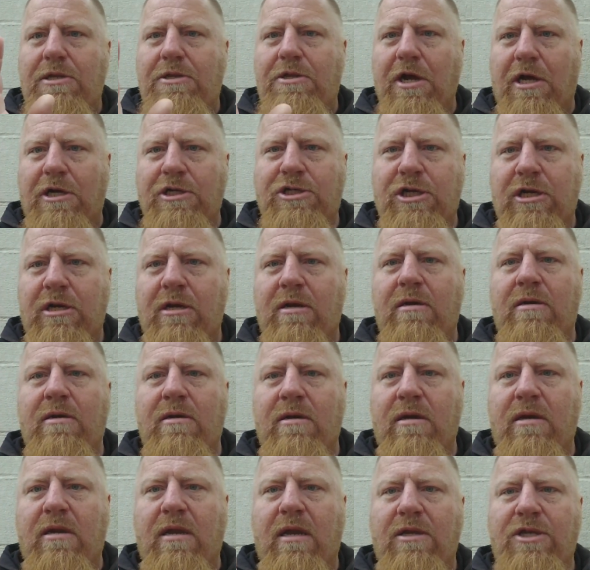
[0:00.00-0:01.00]

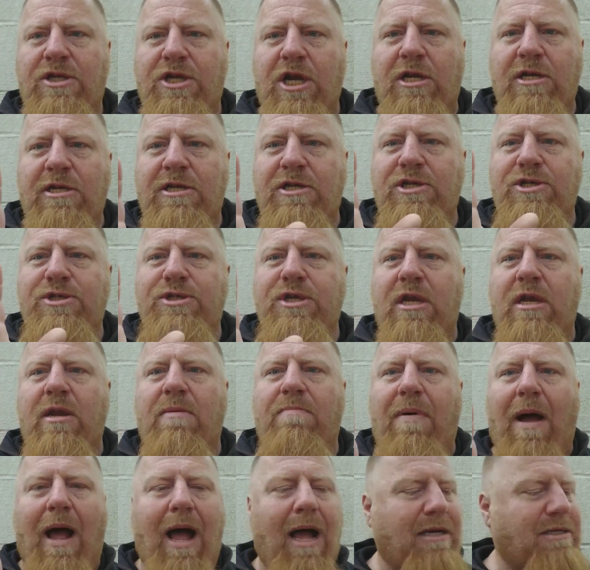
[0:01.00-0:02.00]
Dungeon, Dungeons in the
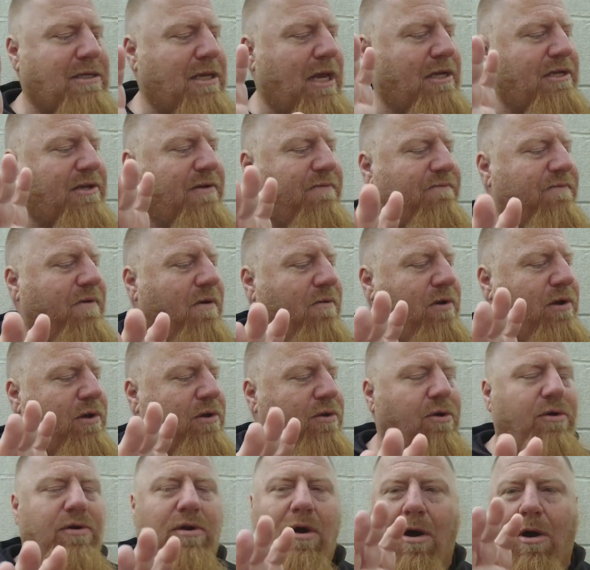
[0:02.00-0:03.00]
Box has a very
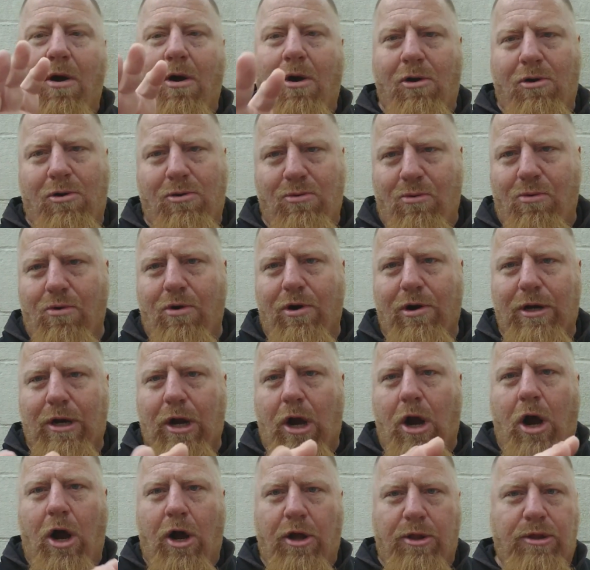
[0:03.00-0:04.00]
good artwork
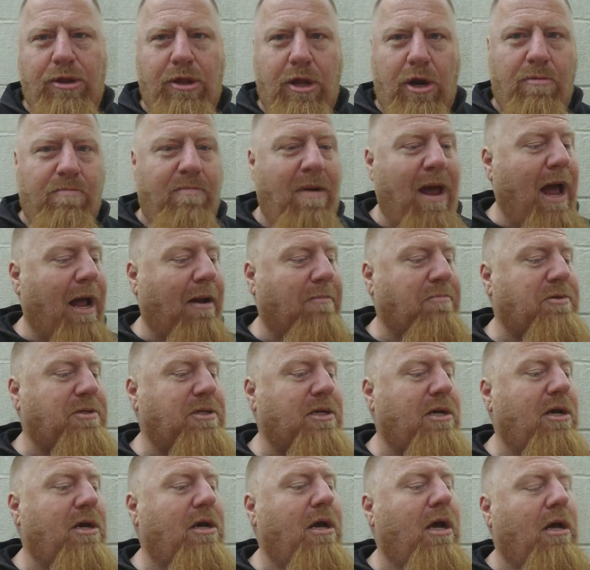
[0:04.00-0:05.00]
on their maps.
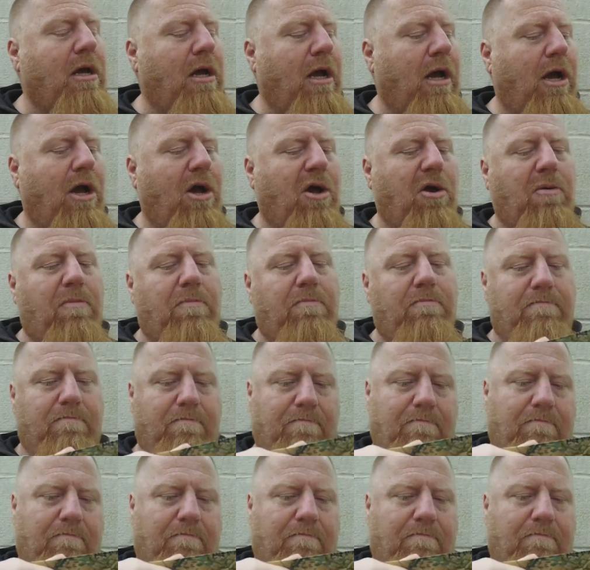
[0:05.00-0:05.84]
Um,